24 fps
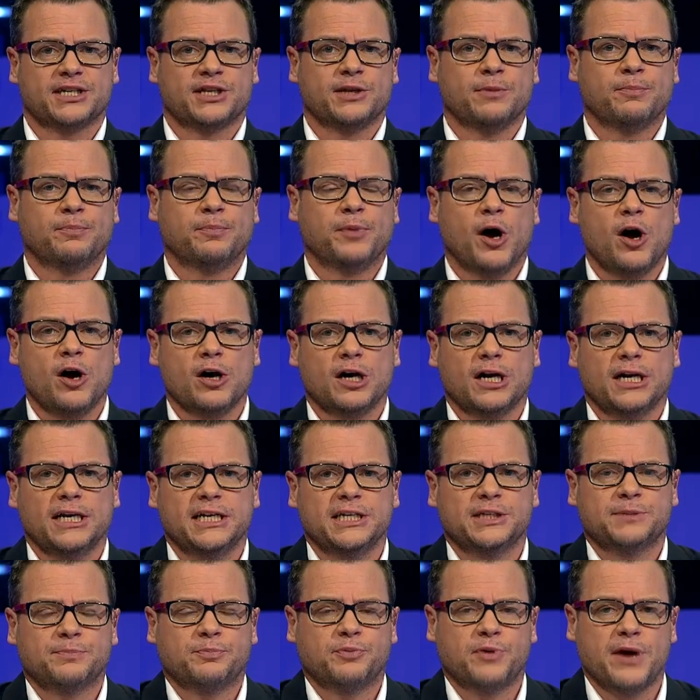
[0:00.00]
It's the
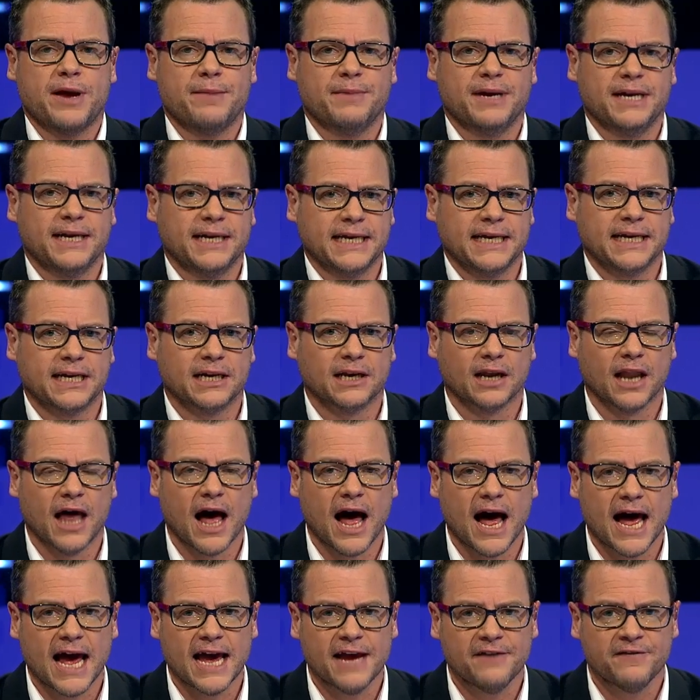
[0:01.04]
Barclays Premier League
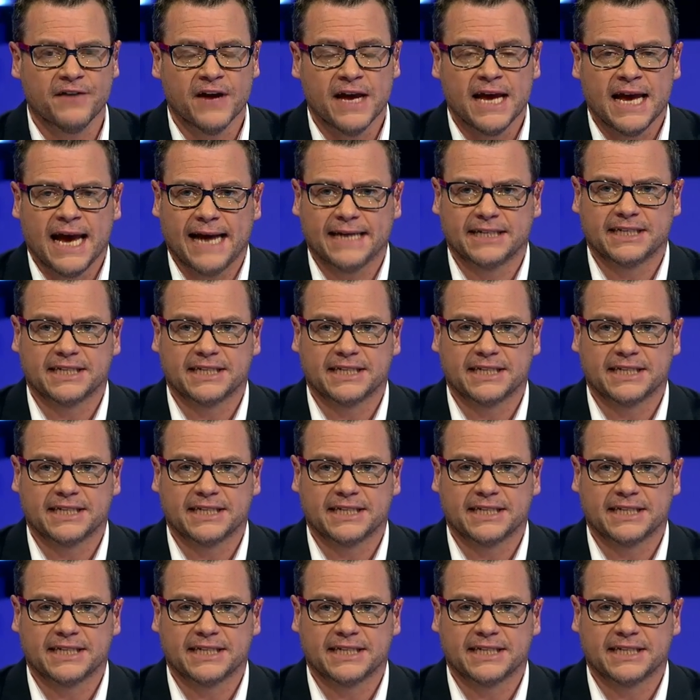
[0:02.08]
Live.